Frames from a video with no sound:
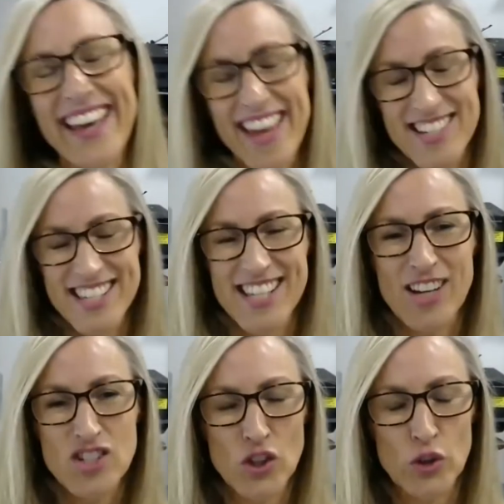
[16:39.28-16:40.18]
is
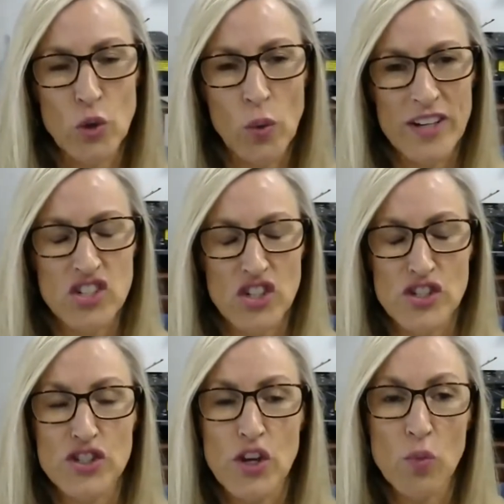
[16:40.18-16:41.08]
such a good question.
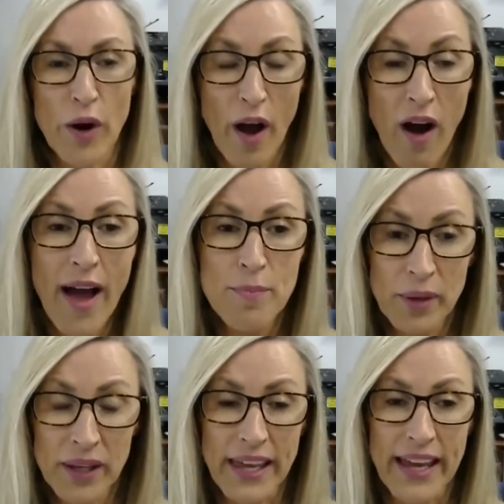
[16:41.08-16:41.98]
So what I
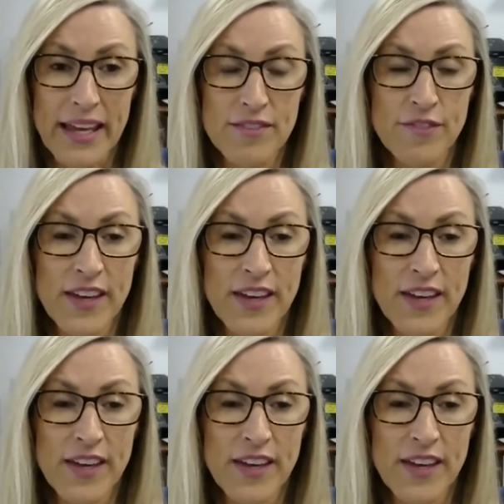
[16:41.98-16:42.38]
believe